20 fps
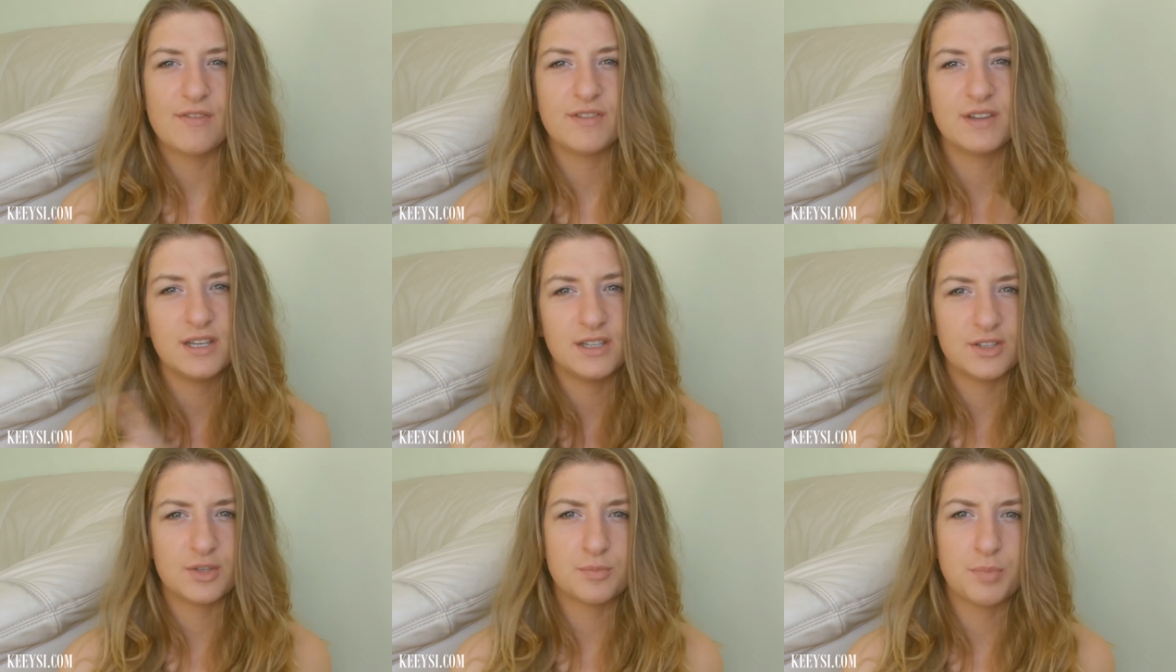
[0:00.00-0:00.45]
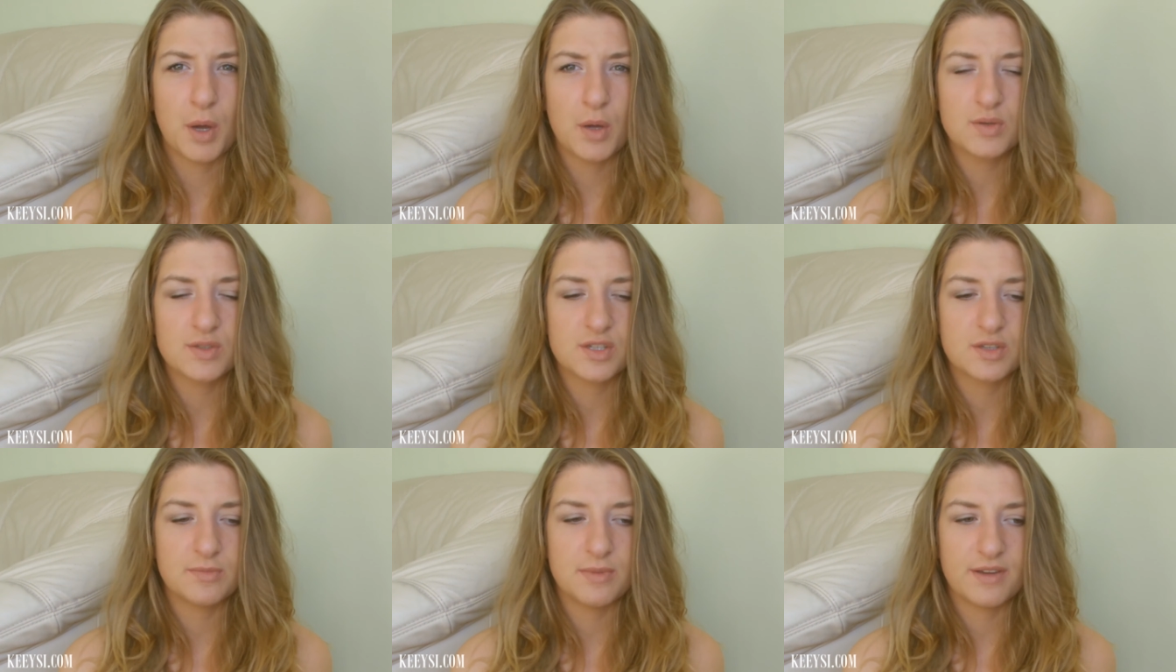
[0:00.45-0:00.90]
Another
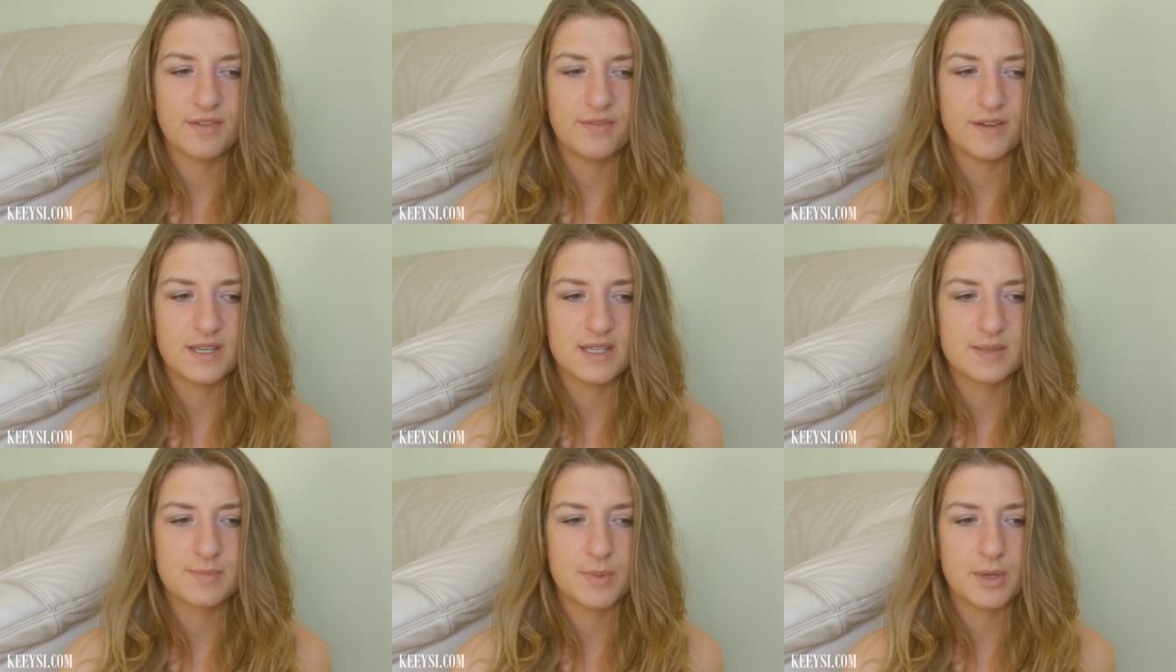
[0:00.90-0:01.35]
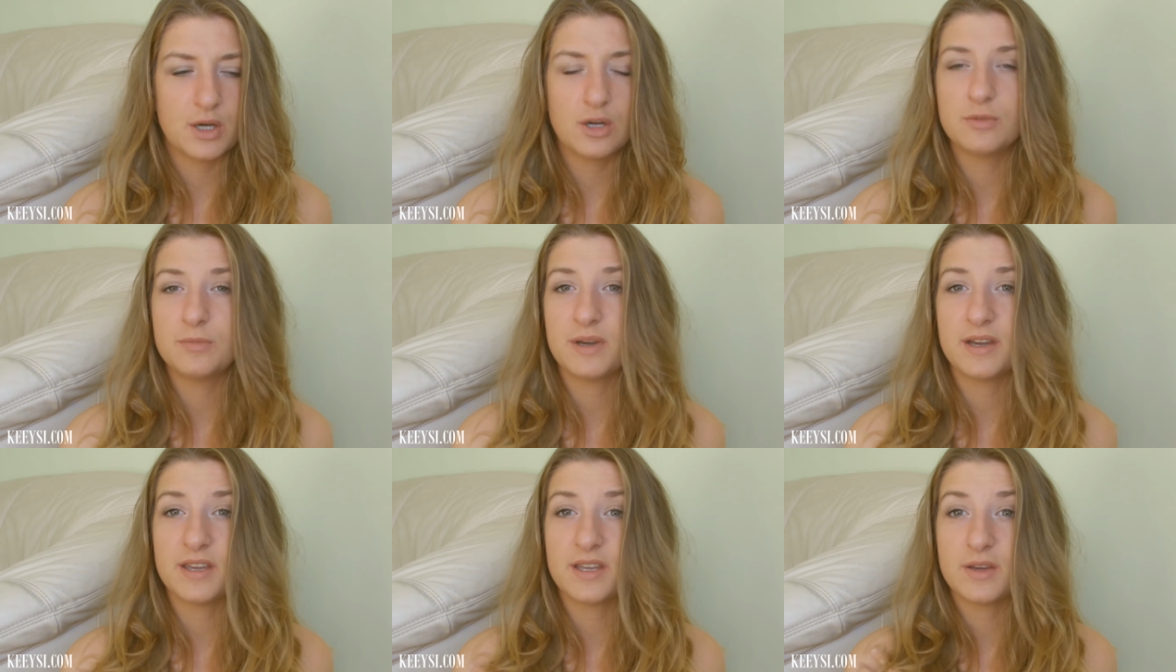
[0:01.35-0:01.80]
post on my Facebook,
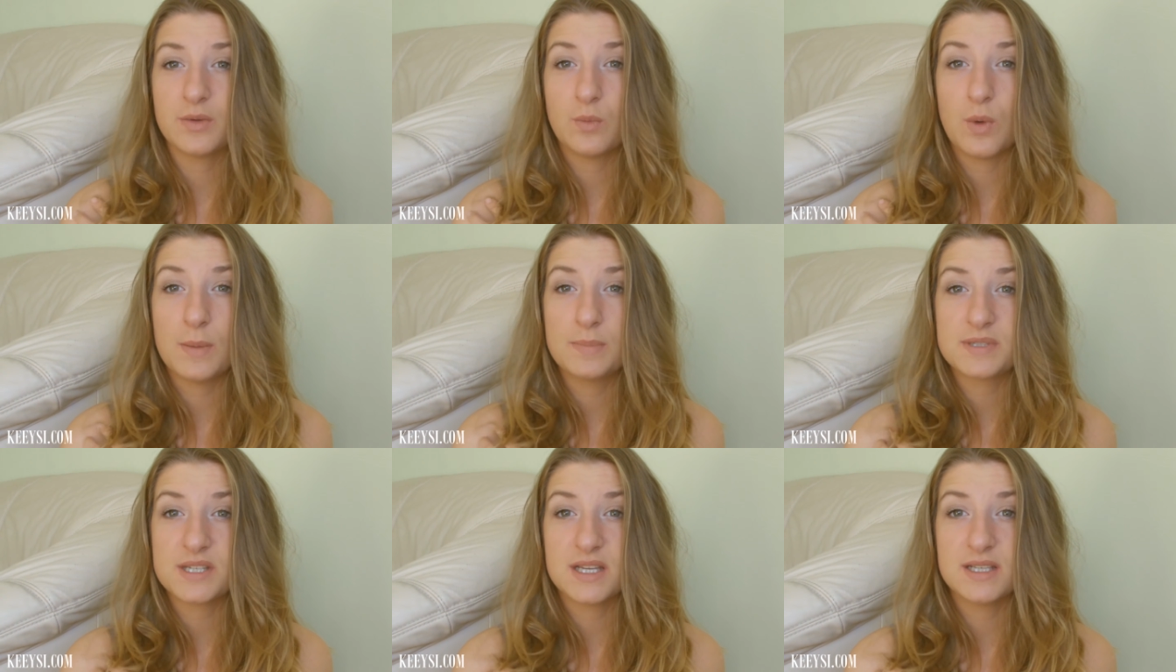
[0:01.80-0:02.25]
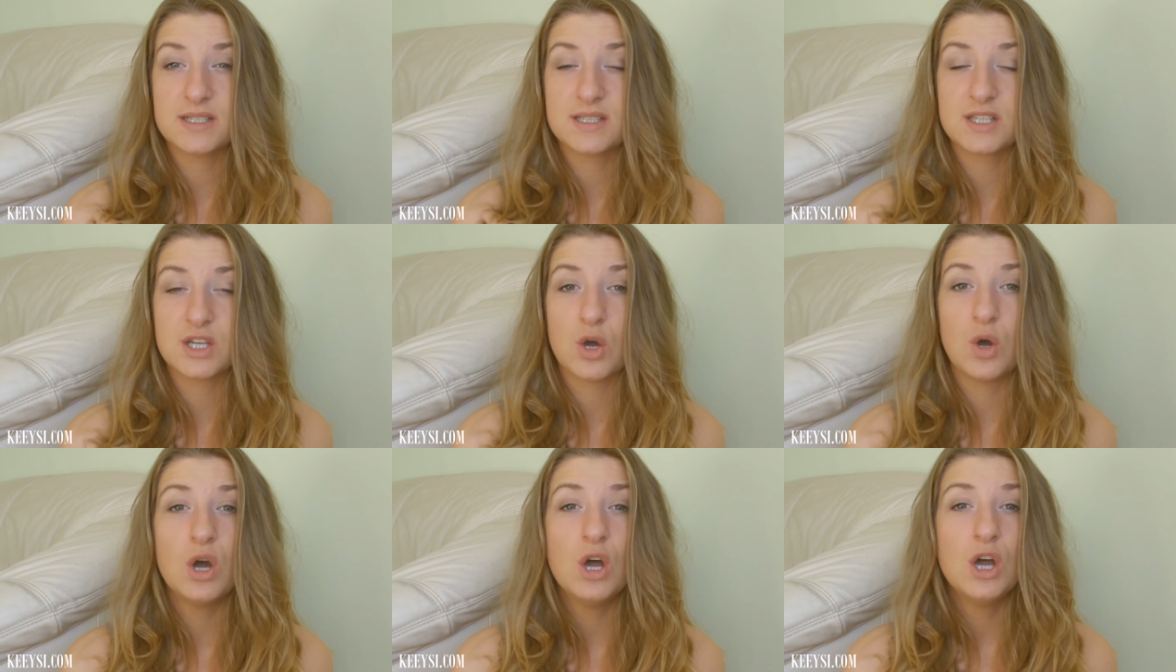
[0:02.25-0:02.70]
on my website,
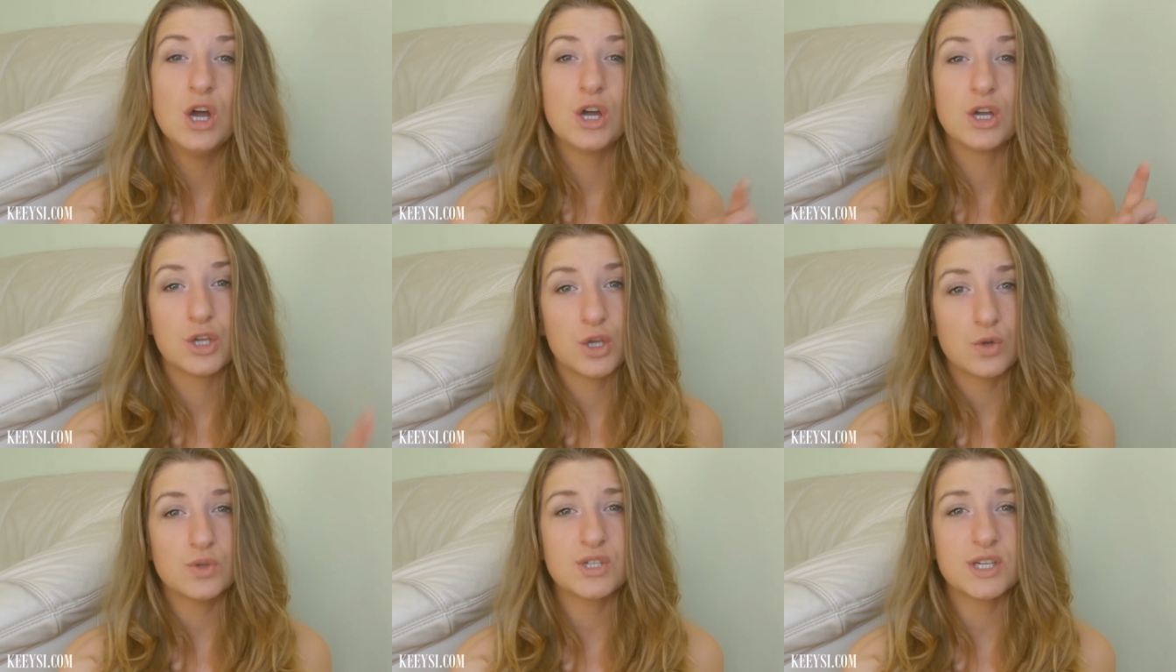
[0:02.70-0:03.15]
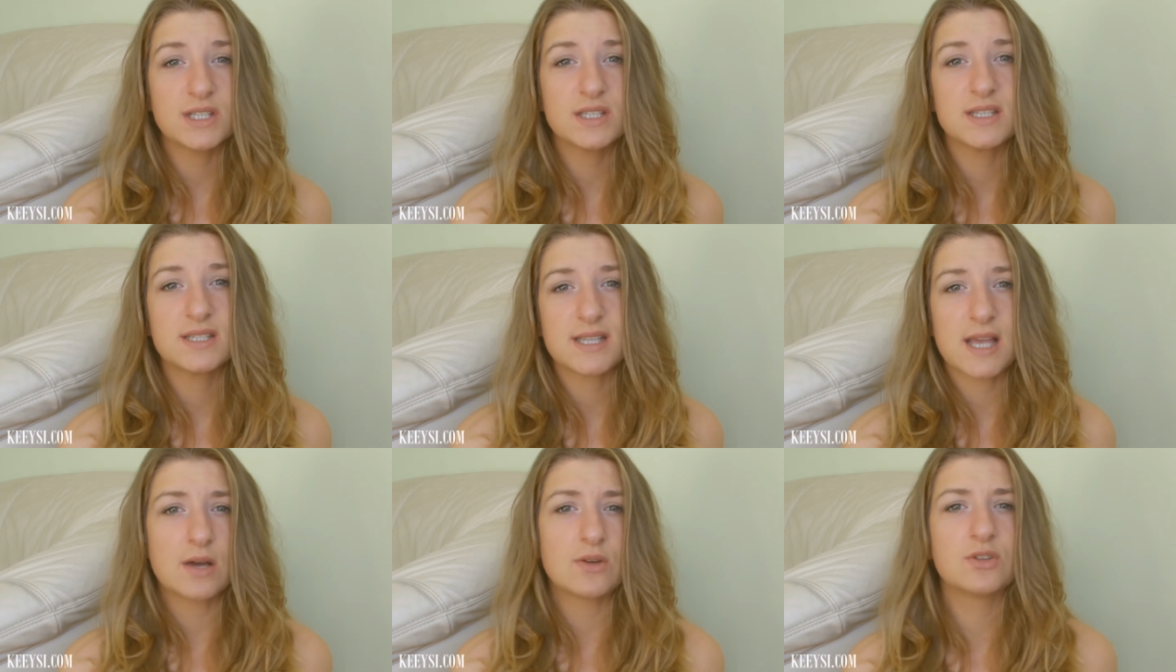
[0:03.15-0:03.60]
so go check
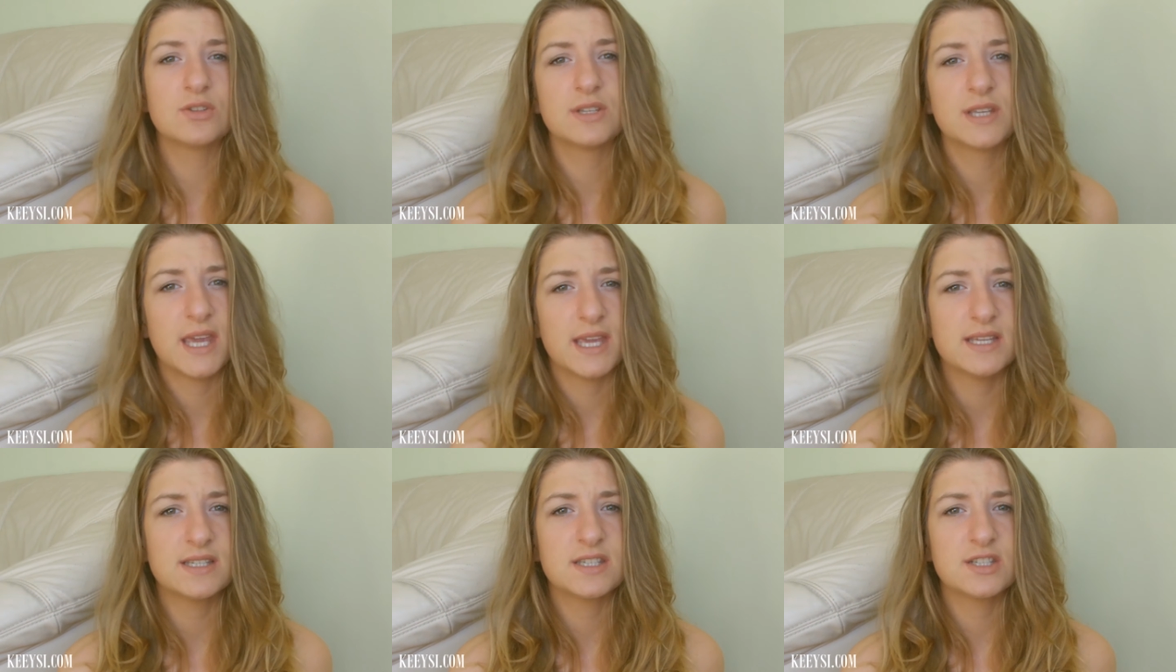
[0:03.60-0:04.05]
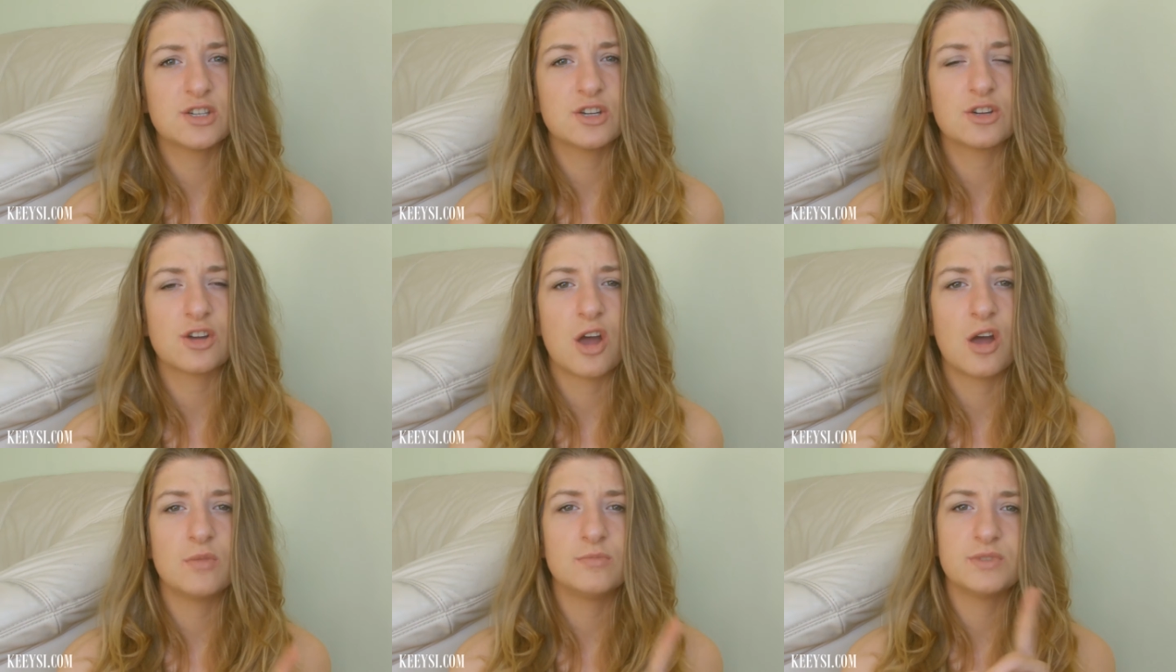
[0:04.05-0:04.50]
this out on
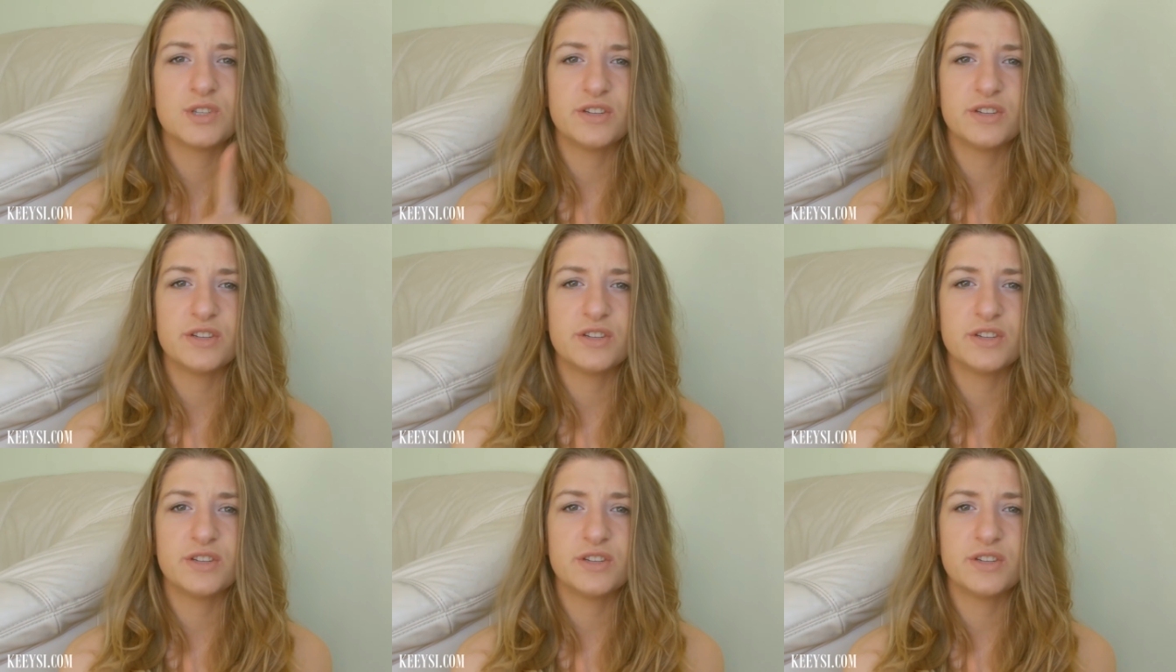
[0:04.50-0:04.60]
keeysi.com.